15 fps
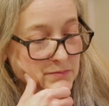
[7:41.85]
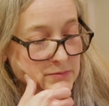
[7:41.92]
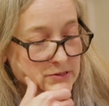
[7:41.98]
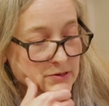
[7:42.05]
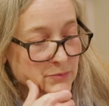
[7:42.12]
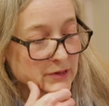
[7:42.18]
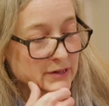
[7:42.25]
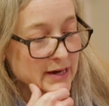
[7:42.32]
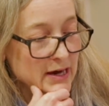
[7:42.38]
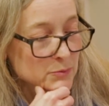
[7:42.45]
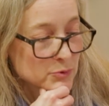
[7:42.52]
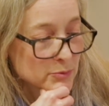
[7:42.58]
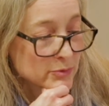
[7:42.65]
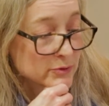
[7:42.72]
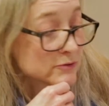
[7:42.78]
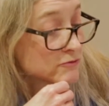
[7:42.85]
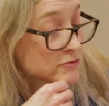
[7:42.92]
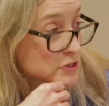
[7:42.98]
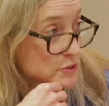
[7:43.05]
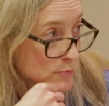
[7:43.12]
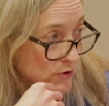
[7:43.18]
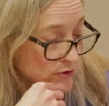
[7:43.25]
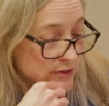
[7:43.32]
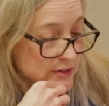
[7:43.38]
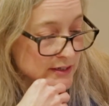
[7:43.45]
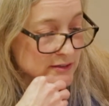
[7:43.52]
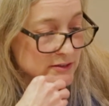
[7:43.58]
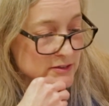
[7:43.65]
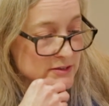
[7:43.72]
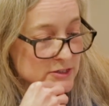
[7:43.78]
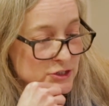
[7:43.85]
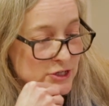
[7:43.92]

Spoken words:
something capable of responding to the